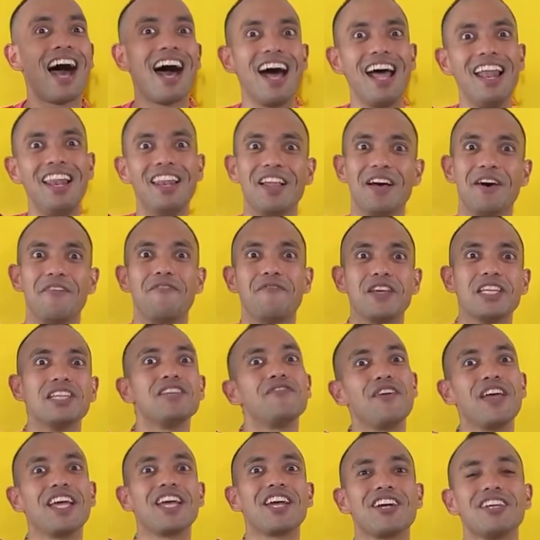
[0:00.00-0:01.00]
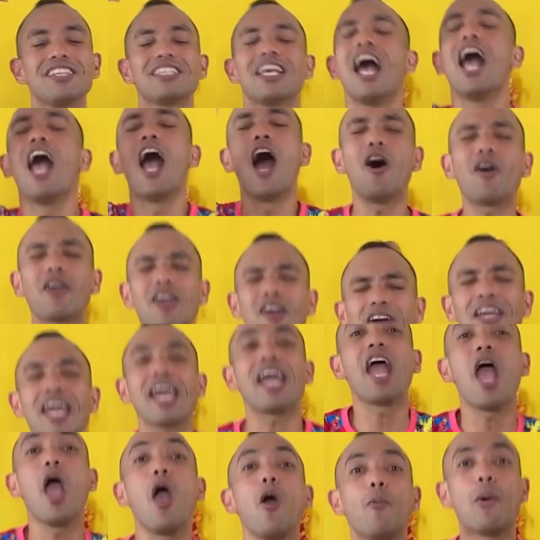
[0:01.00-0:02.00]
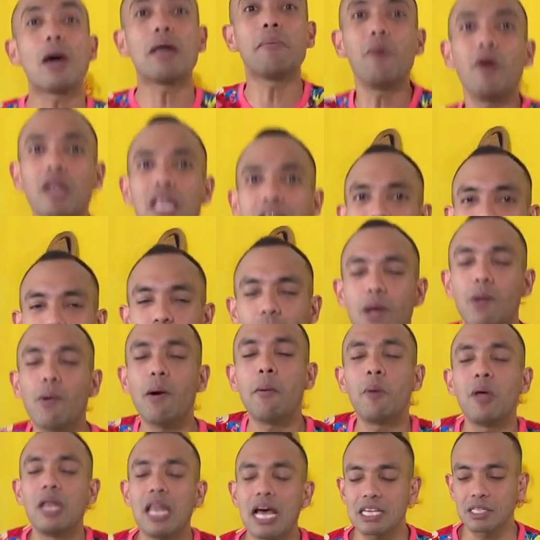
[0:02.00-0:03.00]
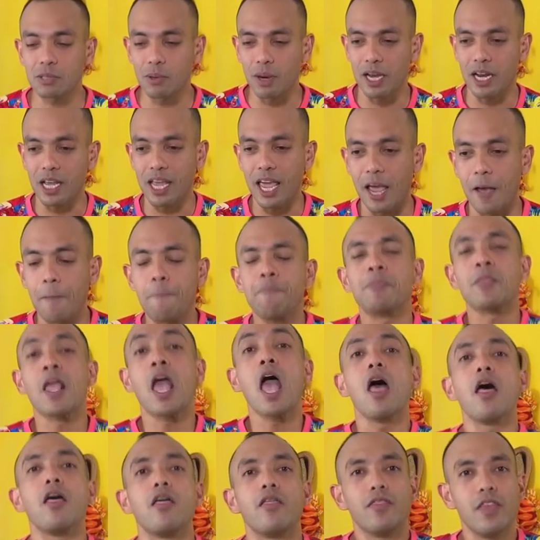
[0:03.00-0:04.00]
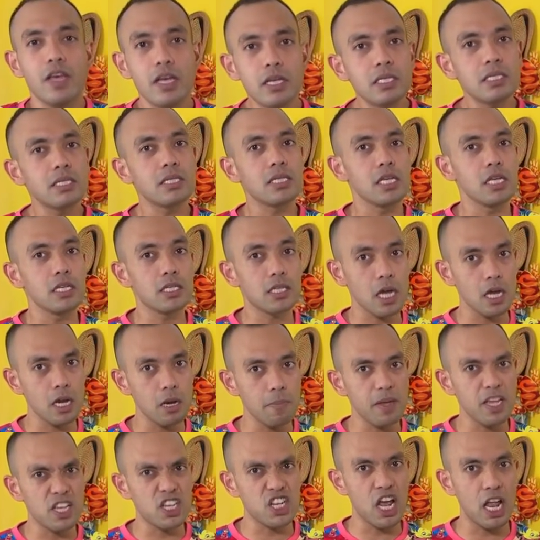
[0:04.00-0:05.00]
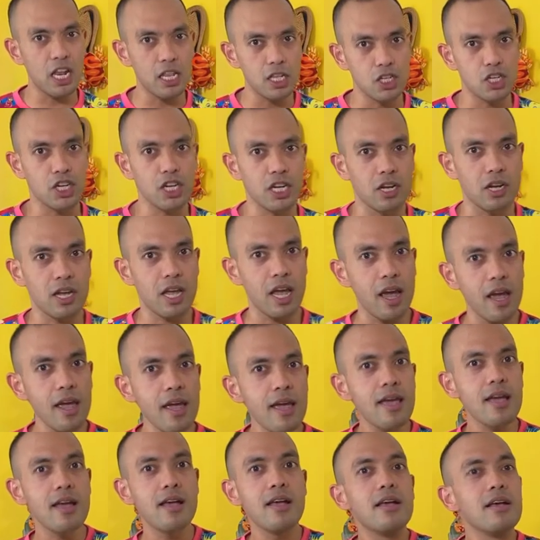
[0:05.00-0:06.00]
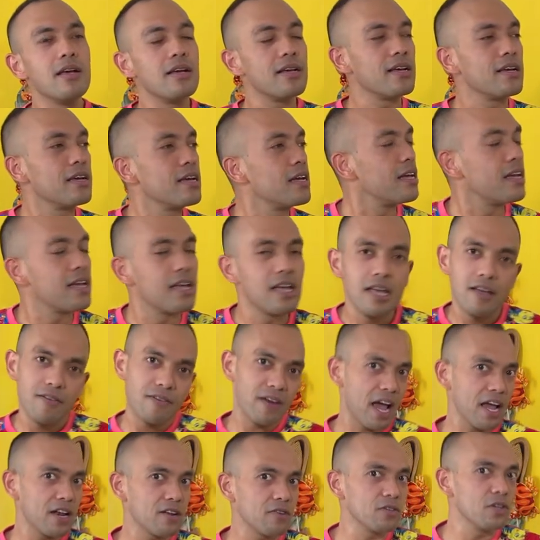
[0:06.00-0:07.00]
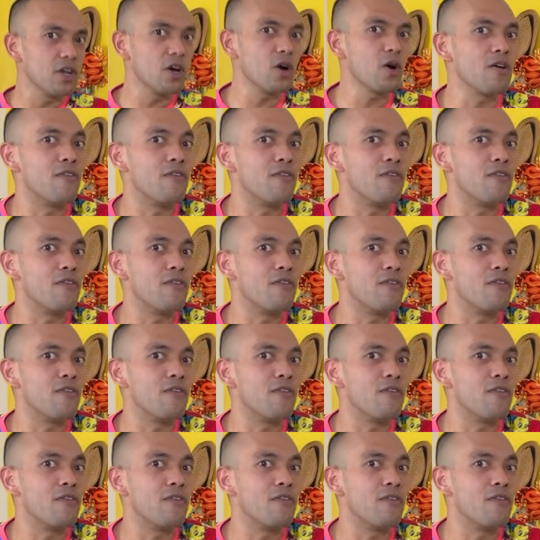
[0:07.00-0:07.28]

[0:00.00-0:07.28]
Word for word: I love fish fingers. Okay, okay, one more last one, one more last one. Okay, this is gonna be challenging, okay? Even I don't know